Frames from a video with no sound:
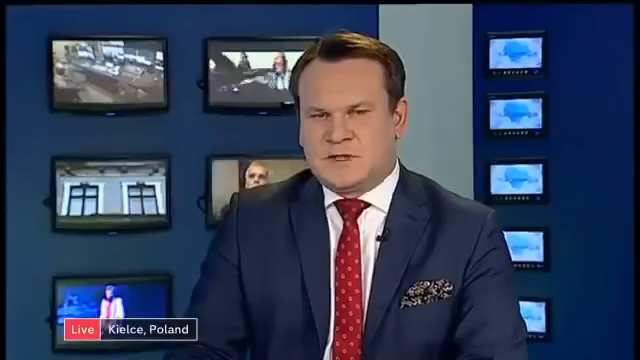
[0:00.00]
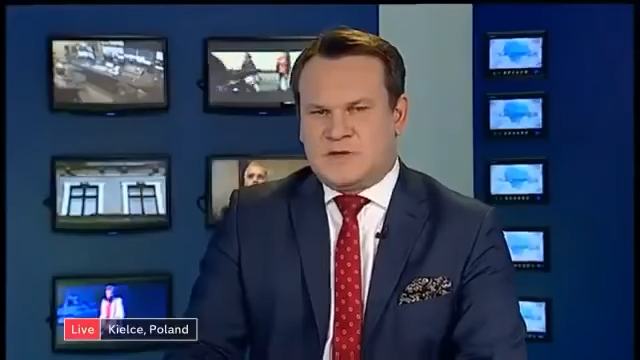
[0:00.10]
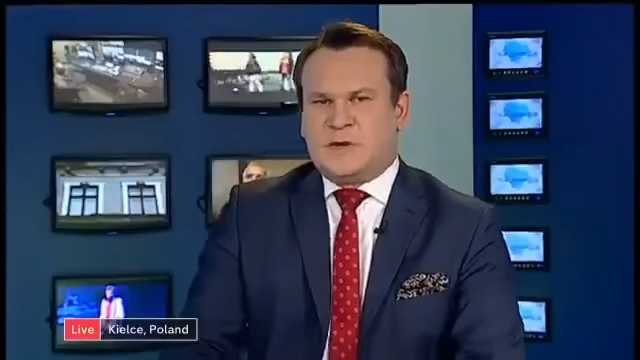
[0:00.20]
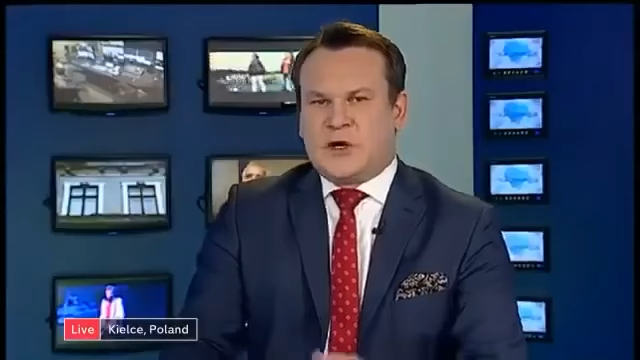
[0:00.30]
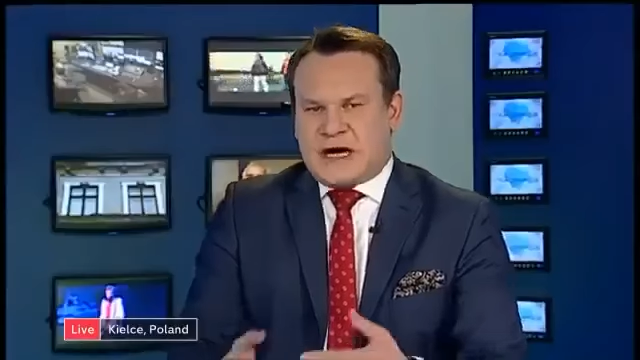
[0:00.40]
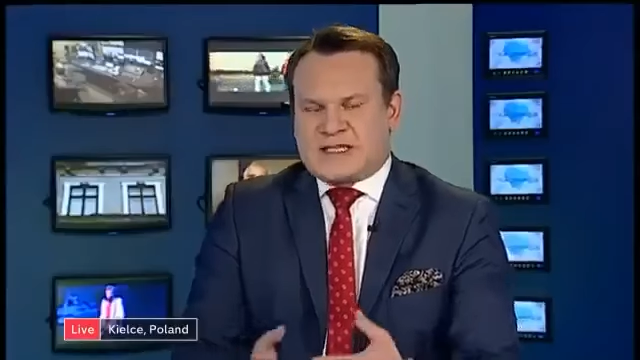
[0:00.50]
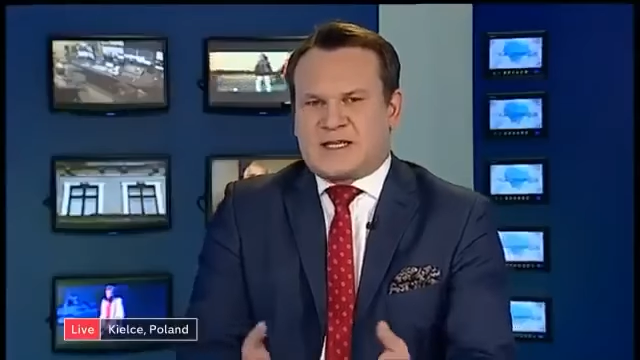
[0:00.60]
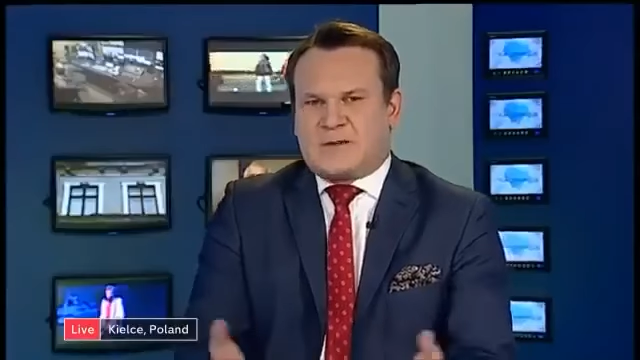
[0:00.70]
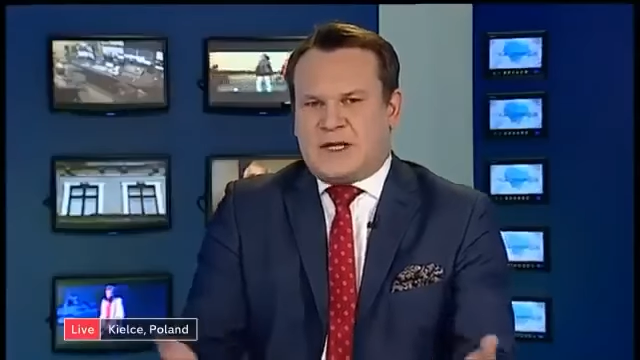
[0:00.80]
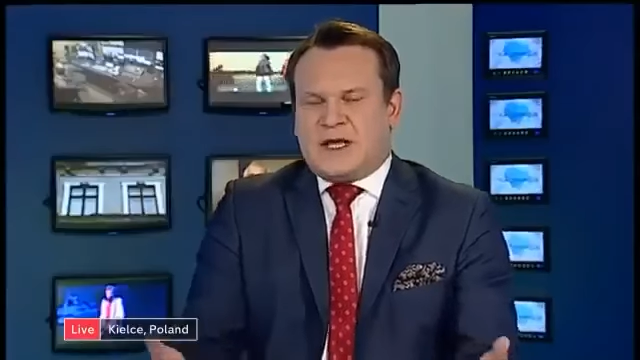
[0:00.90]
If you are
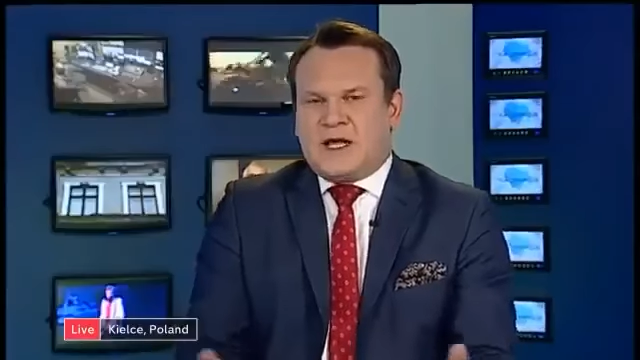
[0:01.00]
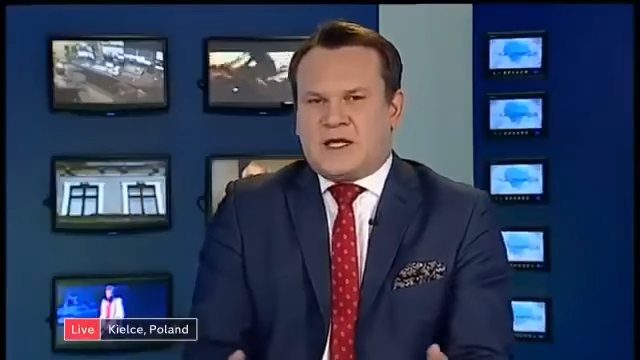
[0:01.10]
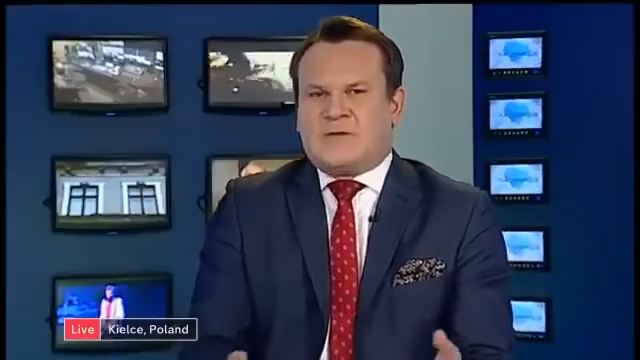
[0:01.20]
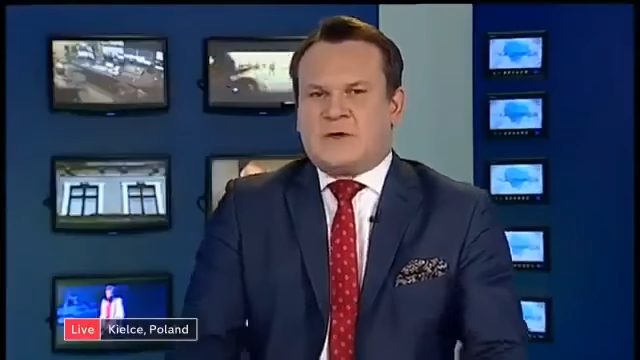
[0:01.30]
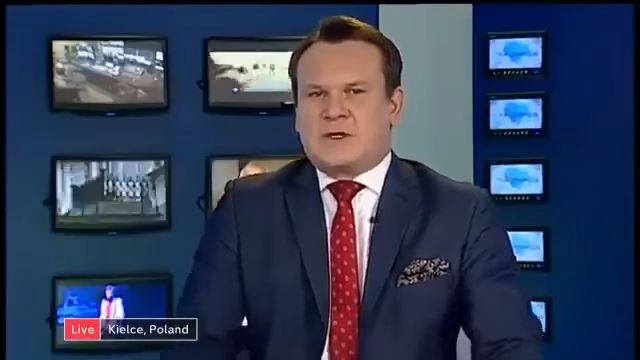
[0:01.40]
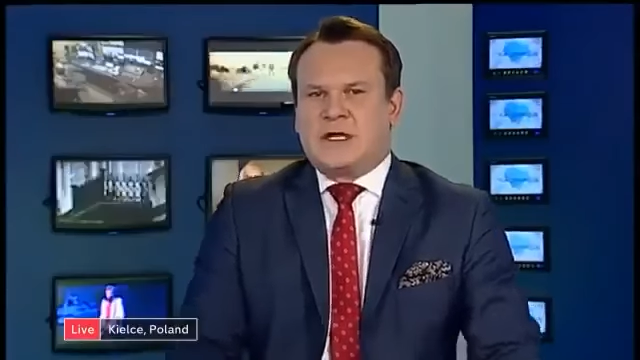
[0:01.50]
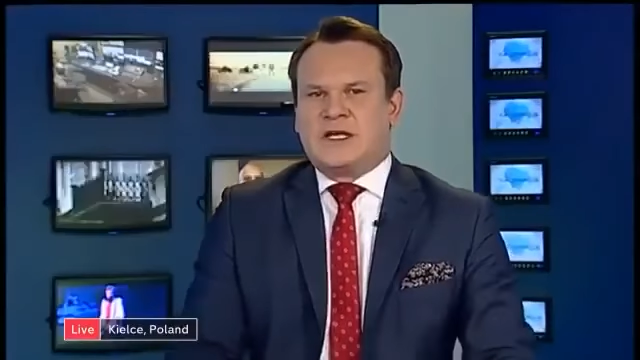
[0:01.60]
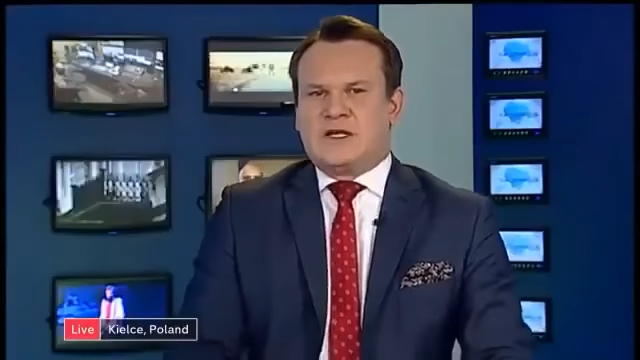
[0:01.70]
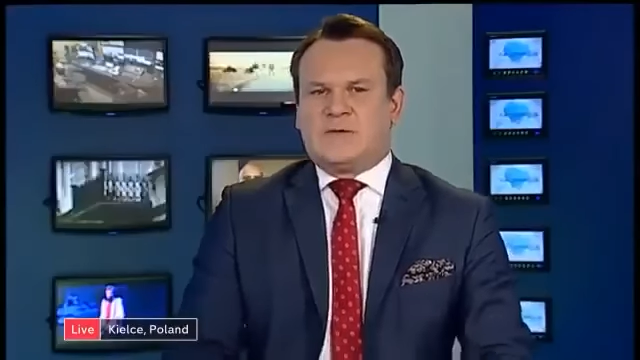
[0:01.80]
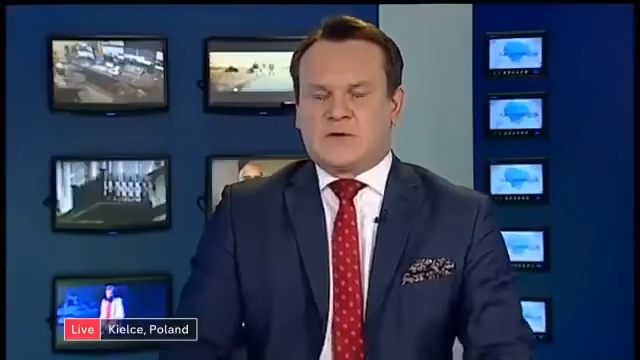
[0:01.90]
asking me, if
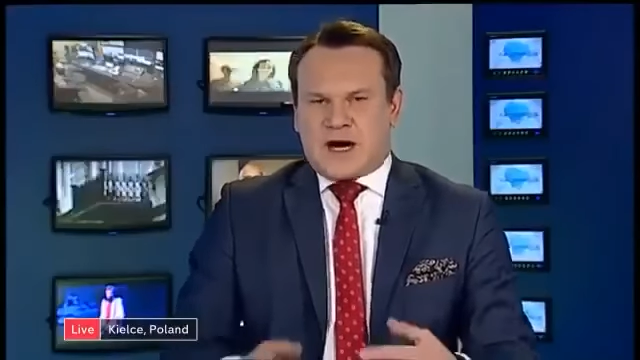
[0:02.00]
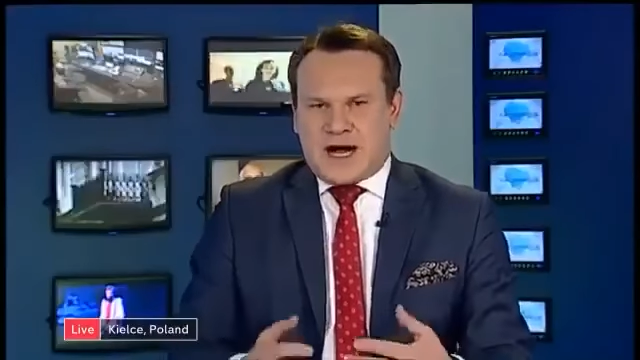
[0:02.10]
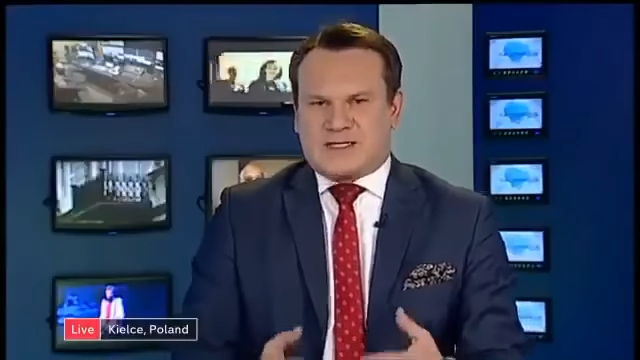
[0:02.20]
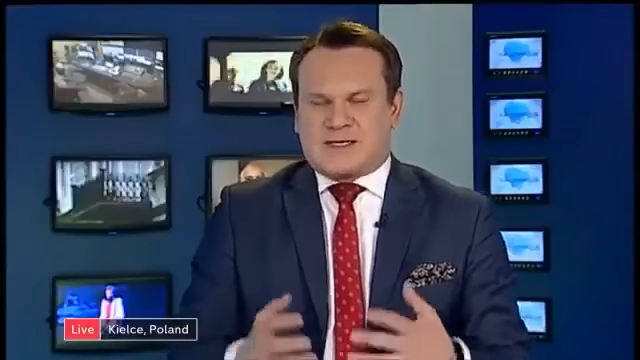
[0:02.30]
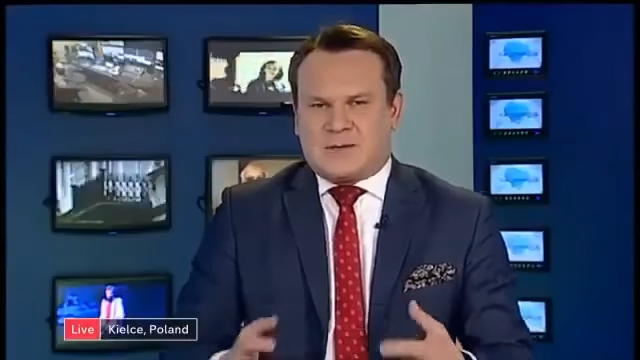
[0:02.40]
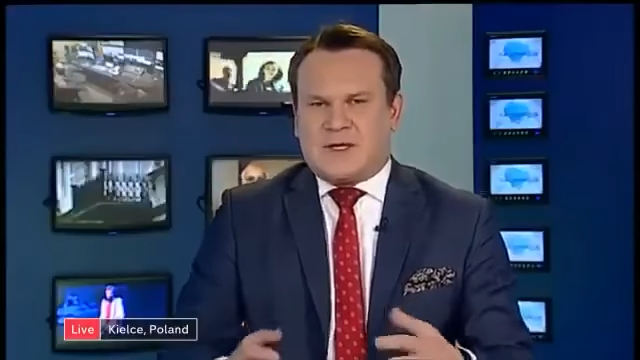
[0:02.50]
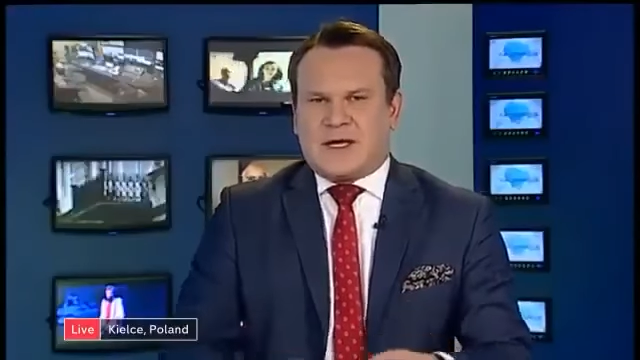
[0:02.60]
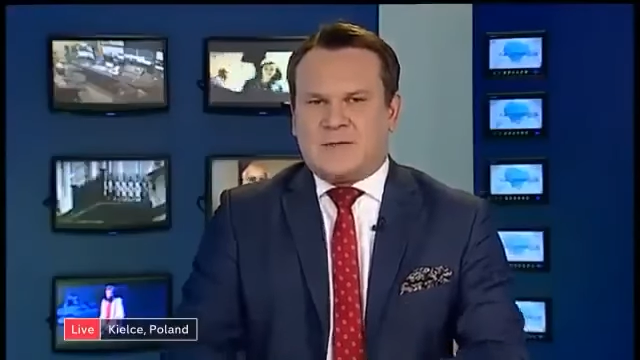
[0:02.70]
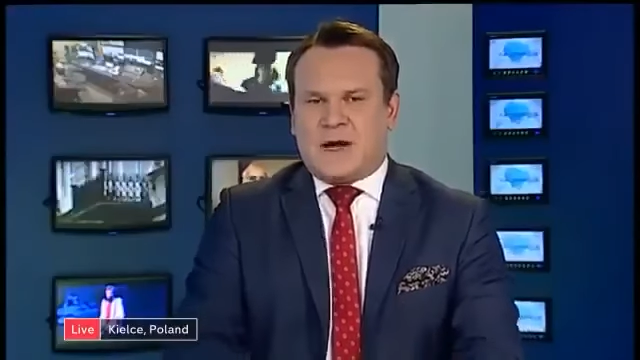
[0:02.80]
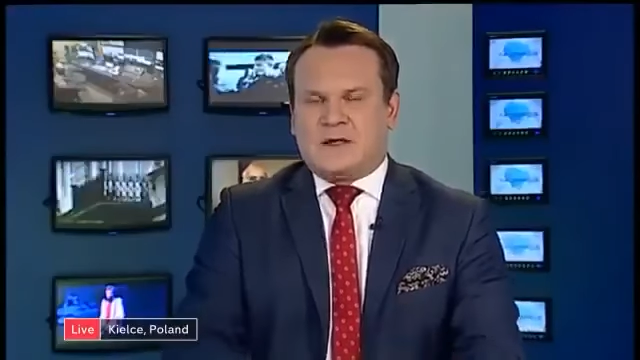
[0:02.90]
you are asking me
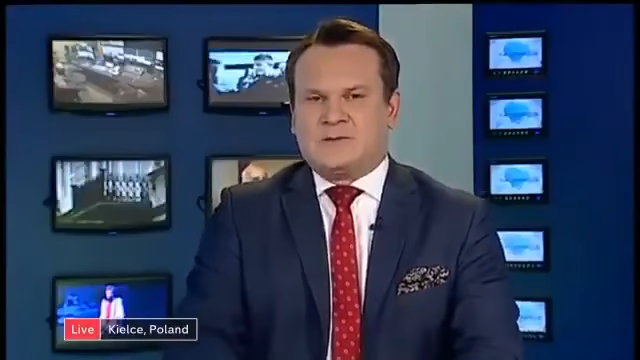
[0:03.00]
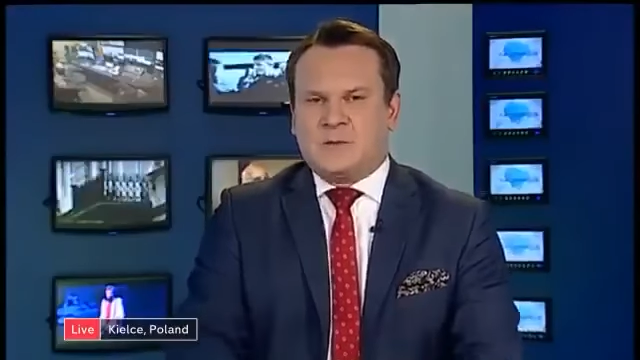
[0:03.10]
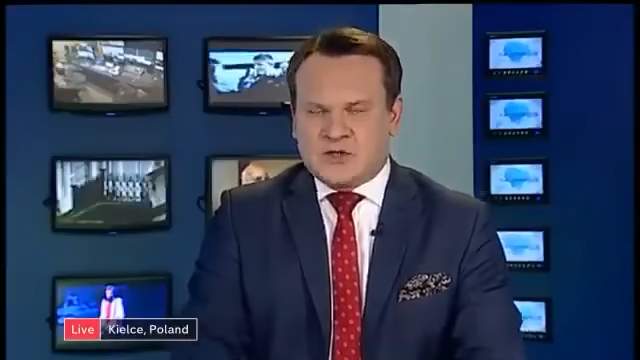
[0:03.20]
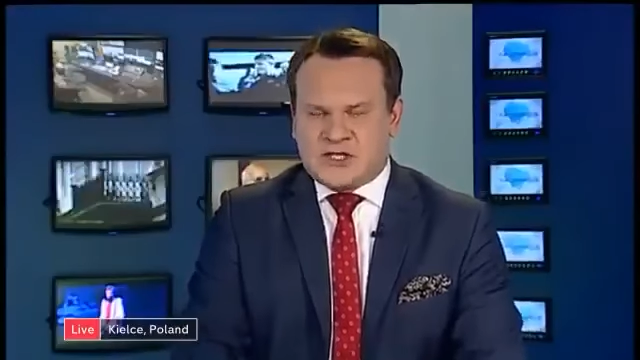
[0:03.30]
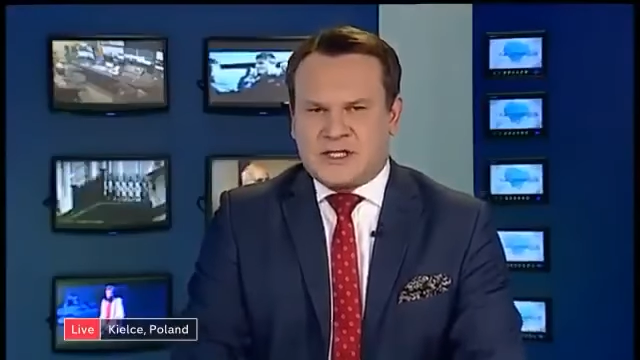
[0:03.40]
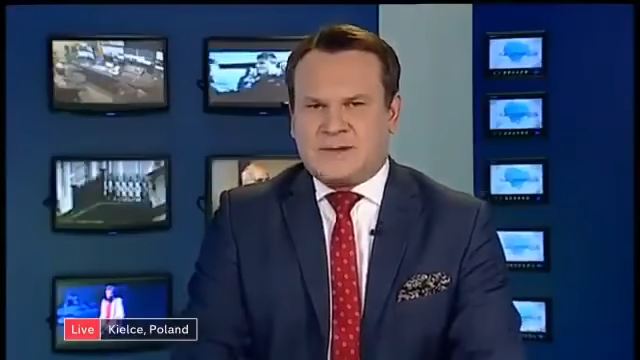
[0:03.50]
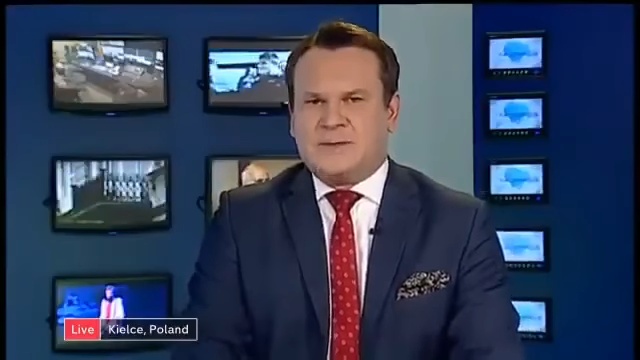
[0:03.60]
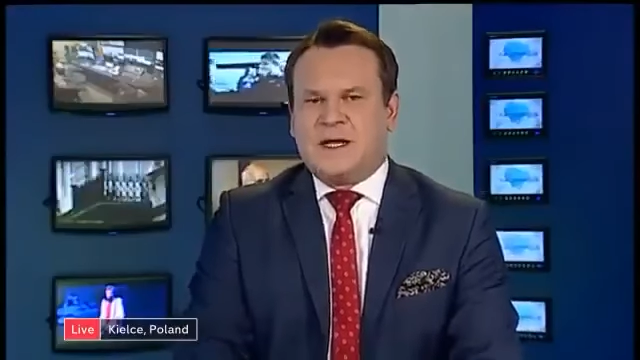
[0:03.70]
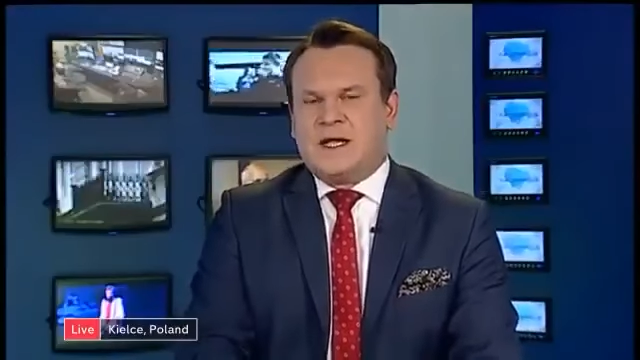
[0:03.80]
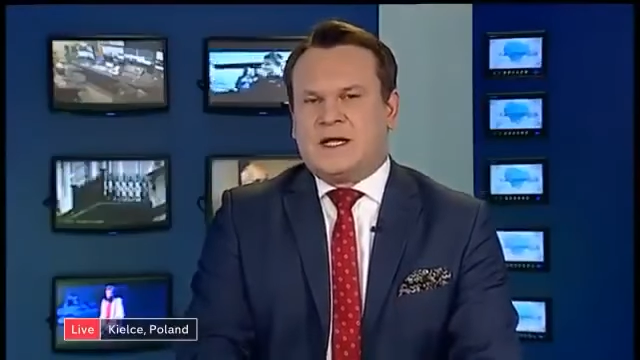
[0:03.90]
about Muslims'